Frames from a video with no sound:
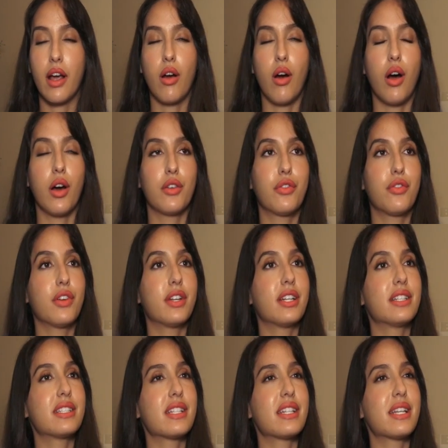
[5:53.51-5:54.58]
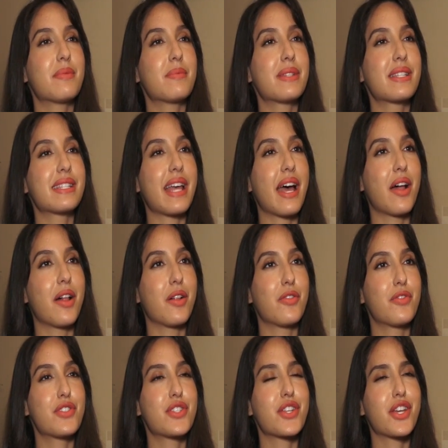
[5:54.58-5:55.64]
confident in
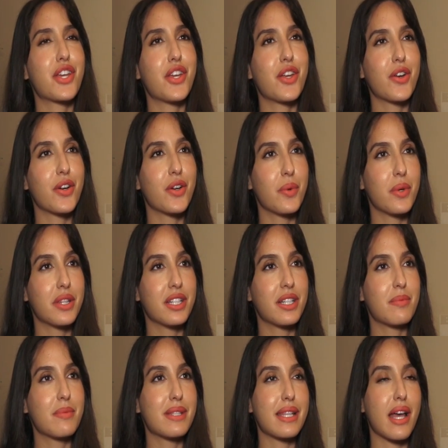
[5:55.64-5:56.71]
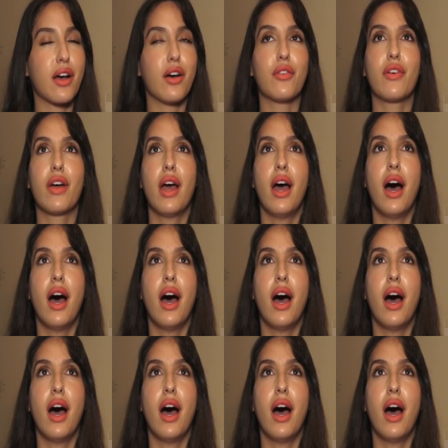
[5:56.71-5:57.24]
himself, secure within himself.